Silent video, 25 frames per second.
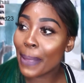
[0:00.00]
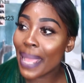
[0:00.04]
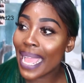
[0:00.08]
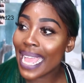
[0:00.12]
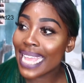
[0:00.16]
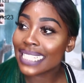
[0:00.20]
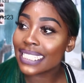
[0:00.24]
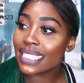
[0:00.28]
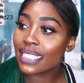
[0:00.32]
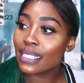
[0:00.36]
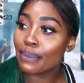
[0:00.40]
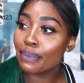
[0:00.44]

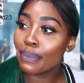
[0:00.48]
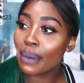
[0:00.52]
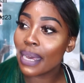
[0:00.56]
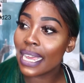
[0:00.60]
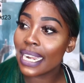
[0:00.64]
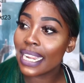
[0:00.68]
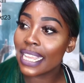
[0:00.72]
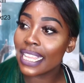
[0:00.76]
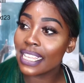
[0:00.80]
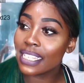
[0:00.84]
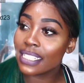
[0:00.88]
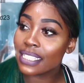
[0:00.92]
past
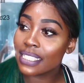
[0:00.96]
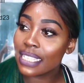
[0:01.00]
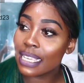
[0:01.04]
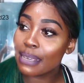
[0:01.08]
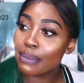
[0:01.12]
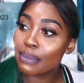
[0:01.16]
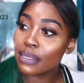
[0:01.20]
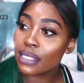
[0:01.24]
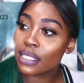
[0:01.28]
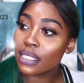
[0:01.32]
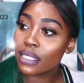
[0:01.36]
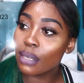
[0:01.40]
somebody and you see
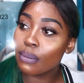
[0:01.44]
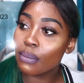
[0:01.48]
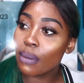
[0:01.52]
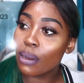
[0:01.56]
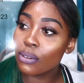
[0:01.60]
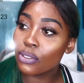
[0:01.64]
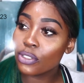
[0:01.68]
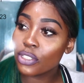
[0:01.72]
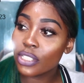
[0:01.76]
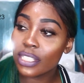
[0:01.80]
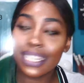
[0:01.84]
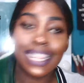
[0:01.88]
them in slow
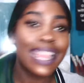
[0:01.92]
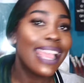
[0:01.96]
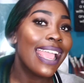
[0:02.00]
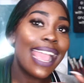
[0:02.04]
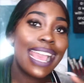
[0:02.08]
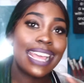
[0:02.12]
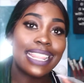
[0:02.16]
motion